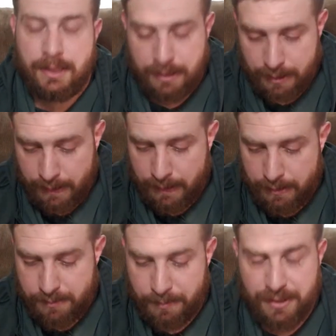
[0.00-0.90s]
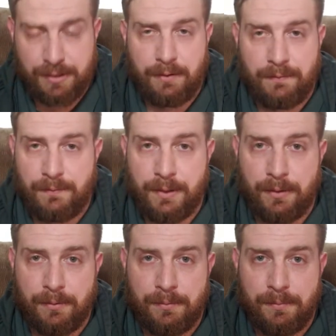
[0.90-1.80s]
especially if, you
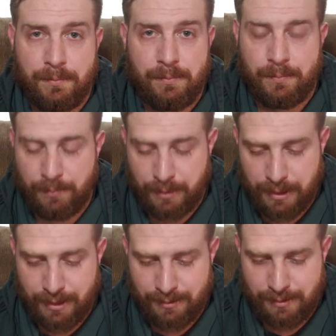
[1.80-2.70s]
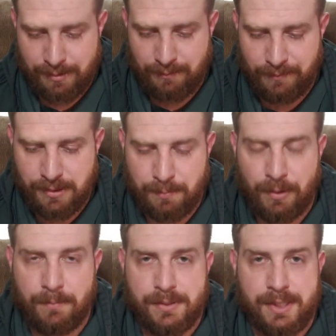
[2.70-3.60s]
know, it defeats the
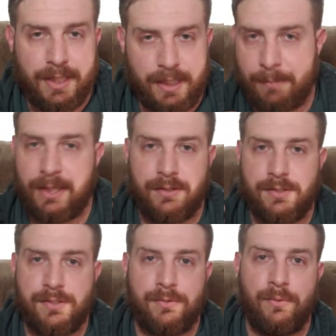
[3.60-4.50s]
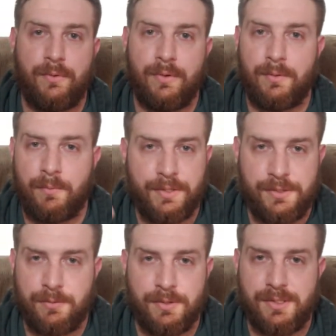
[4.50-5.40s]
purpose. Hey, I'm at this store. We
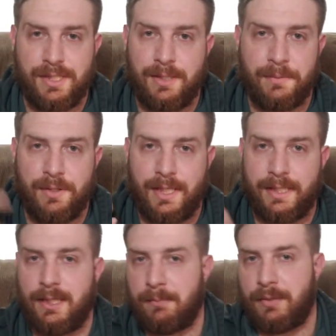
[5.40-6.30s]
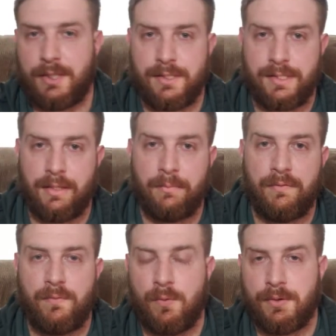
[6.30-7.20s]
shoot this ammo. I can't buy this ammo
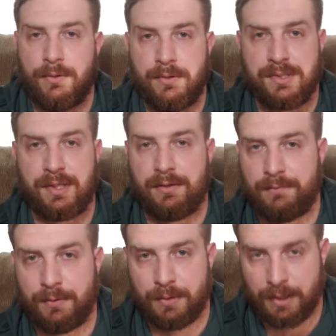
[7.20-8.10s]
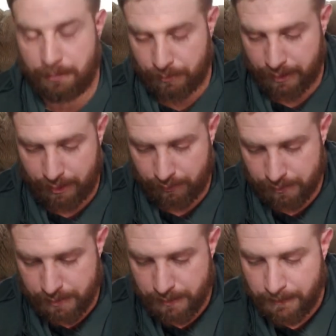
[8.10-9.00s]
for you to save you a couple
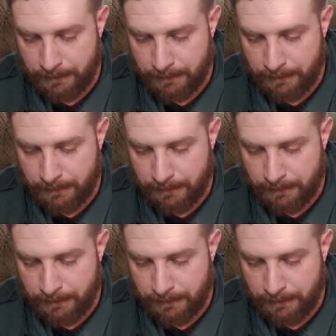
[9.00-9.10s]
dollars.